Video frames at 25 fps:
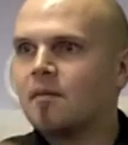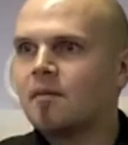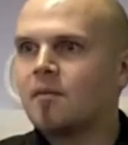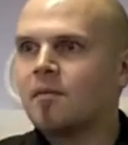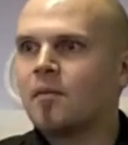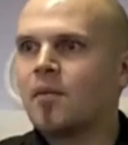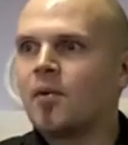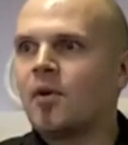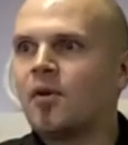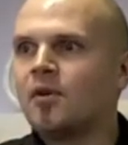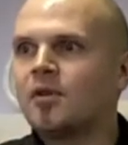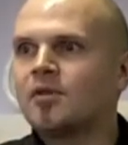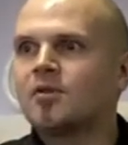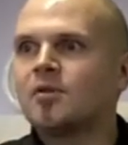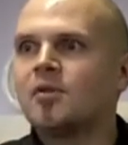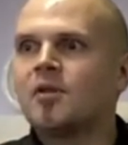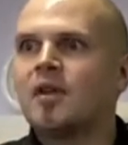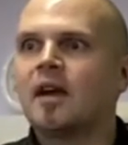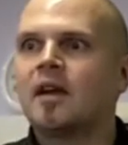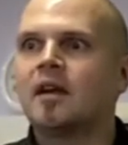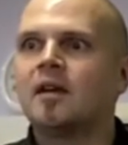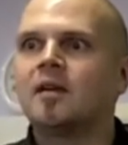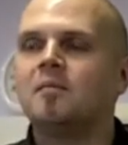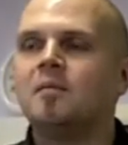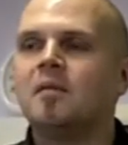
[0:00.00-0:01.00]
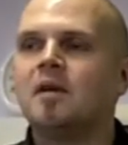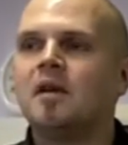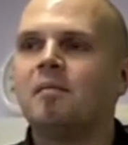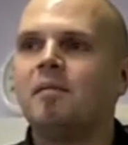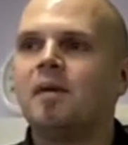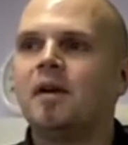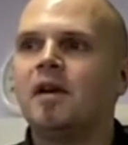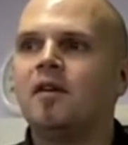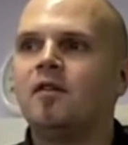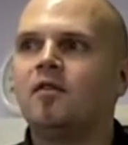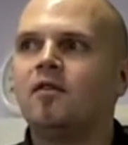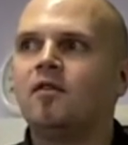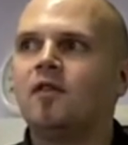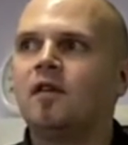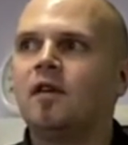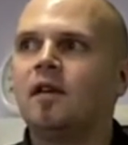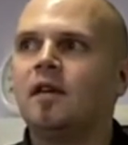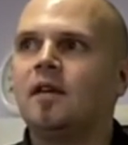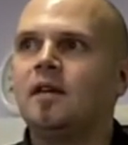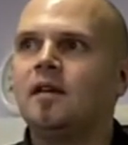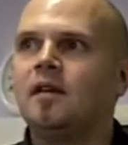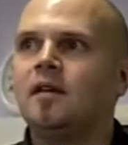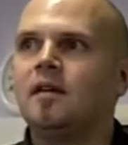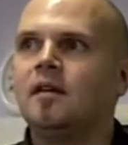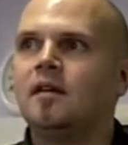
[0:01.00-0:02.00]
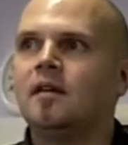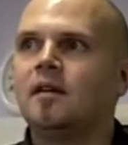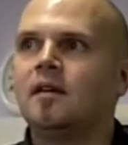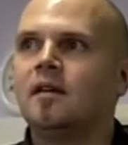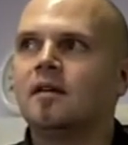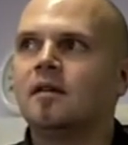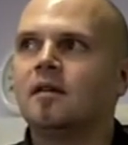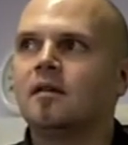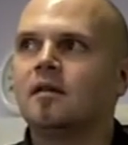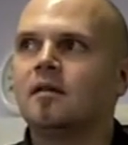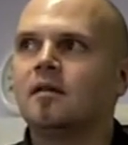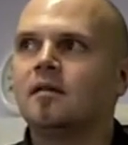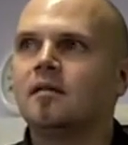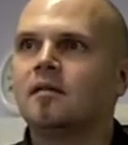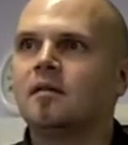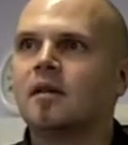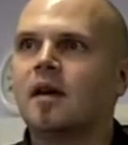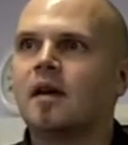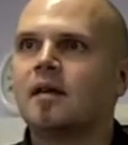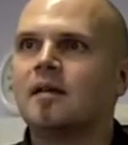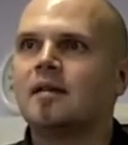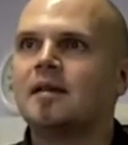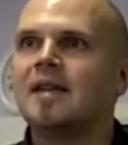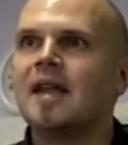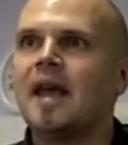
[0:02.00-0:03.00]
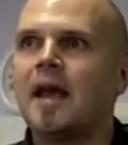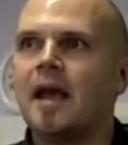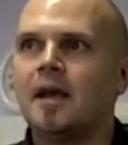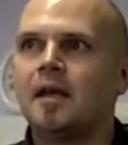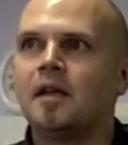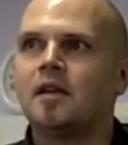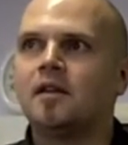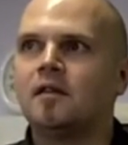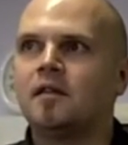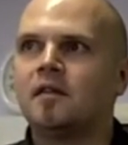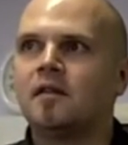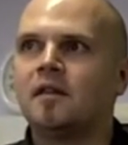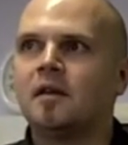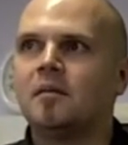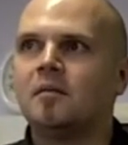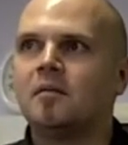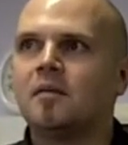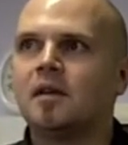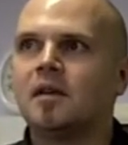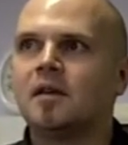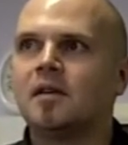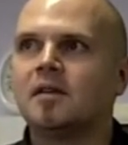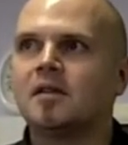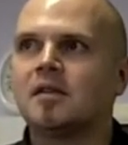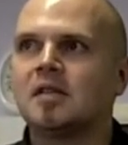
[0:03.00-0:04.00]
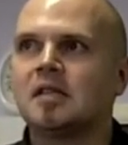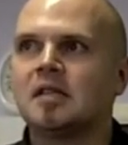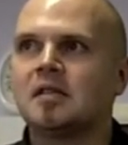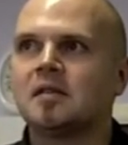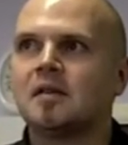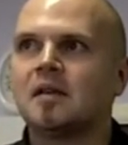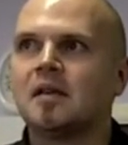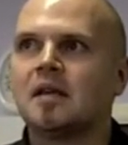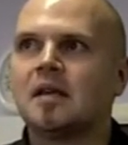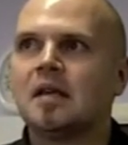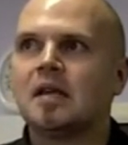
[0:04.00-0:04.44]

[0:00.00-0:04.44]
But also that can be a bit of a negative thing, because